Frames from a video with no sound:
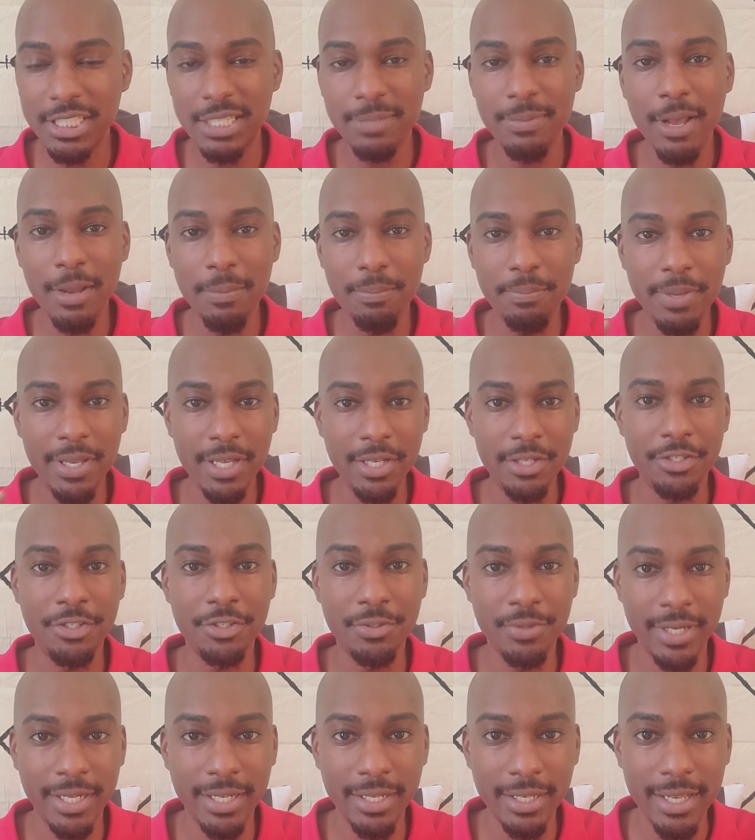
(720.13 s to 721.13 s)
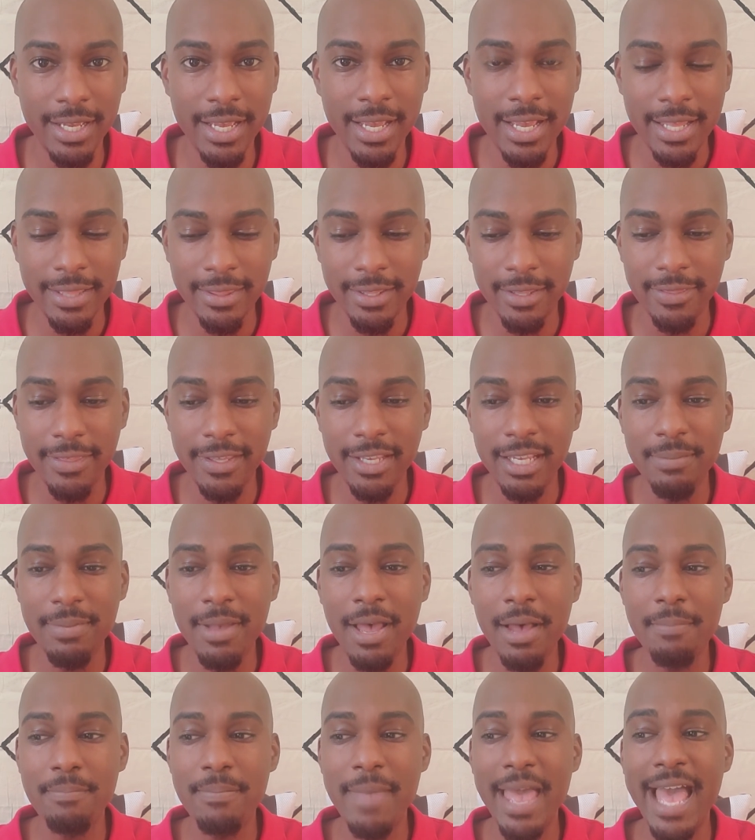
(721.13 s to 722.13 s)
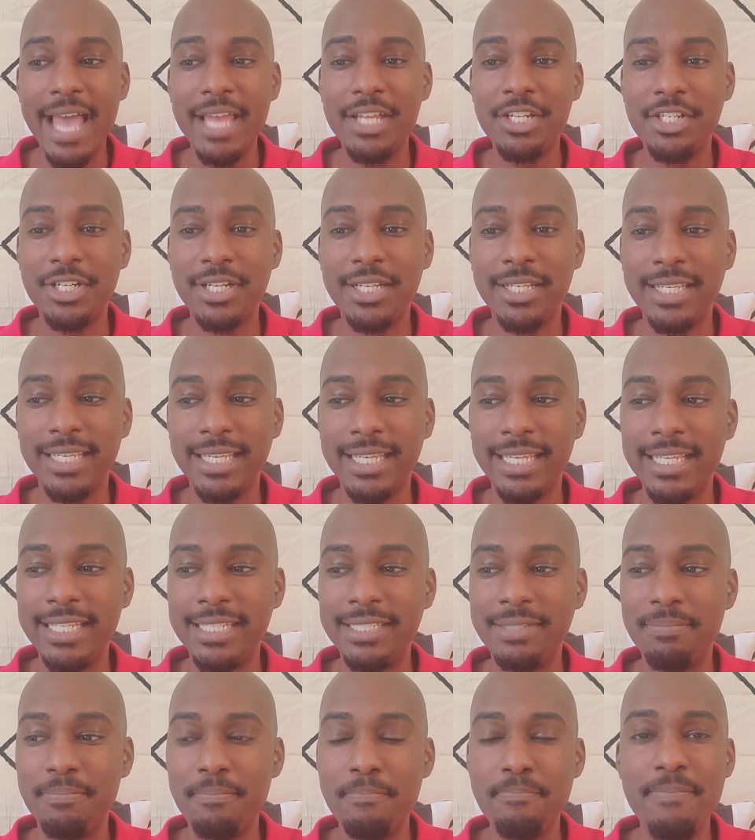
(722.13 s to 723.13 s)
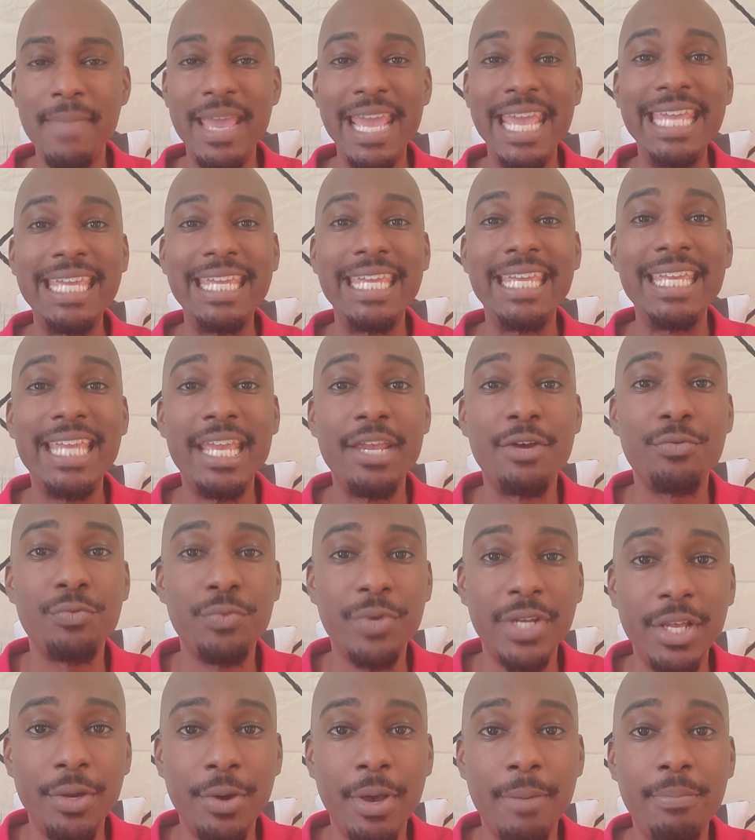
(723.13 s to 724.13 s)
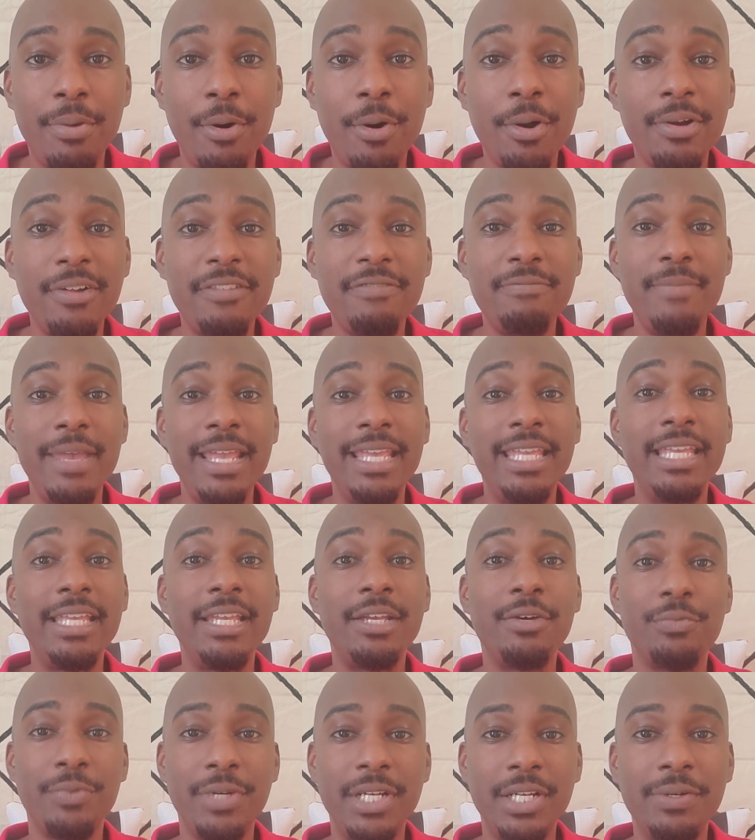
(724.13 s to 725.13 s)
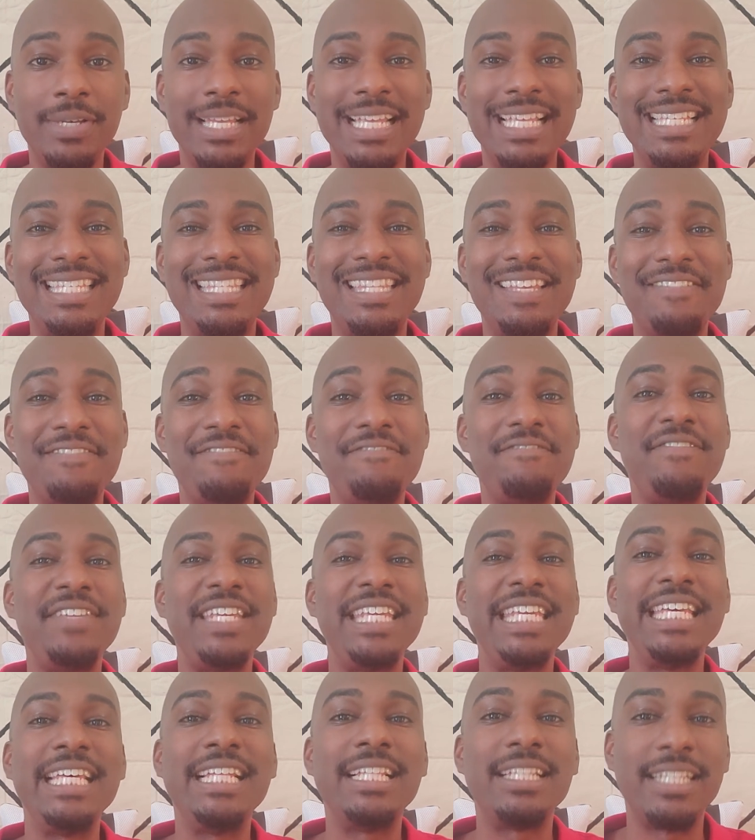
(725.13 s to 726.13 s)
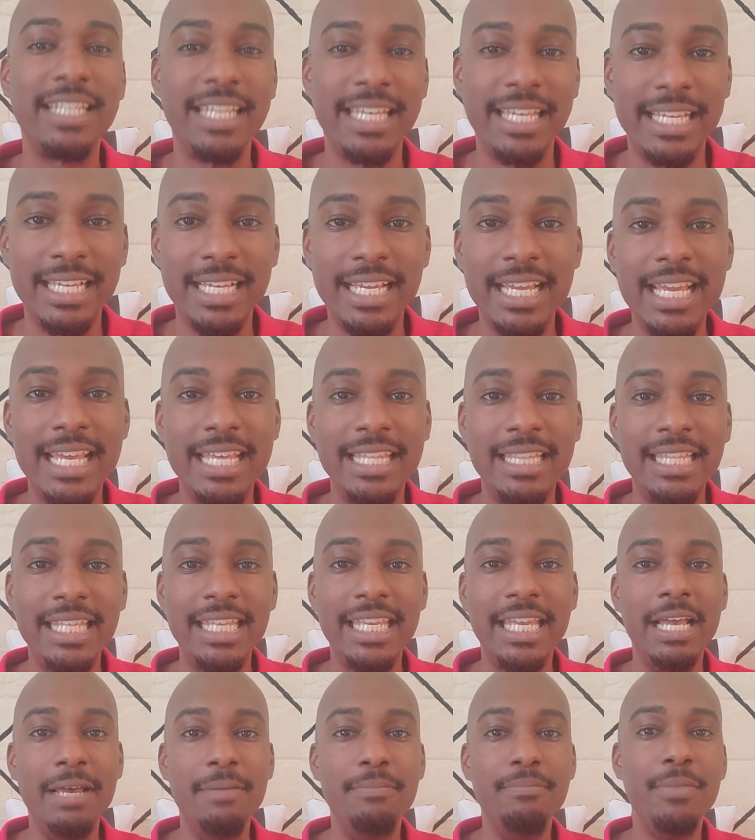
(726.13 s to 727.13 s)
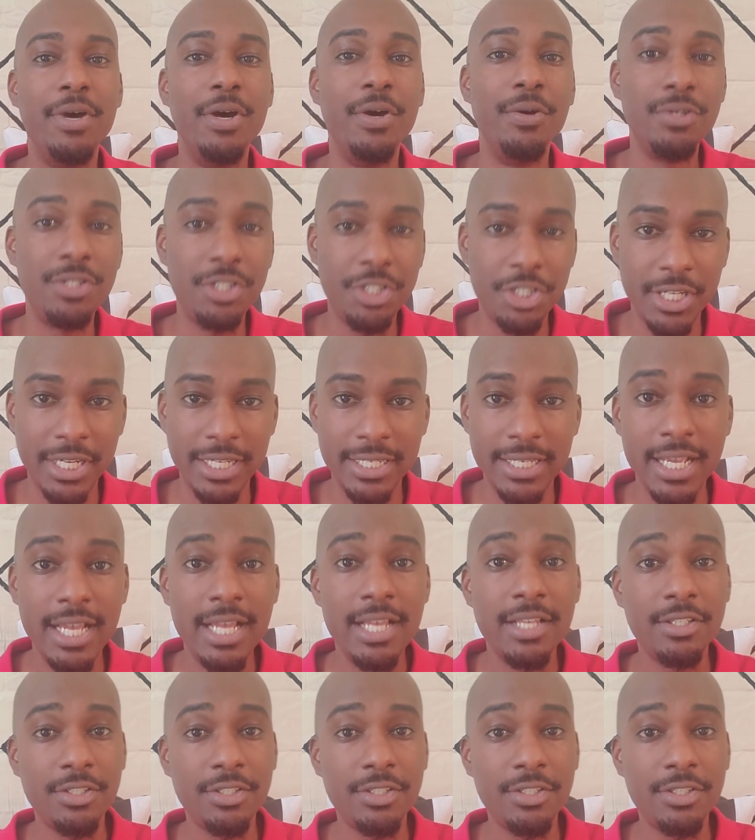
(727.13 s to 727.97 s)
about picturing. The thing about magic is making it real, and part of making it real is the feeling, the emotion.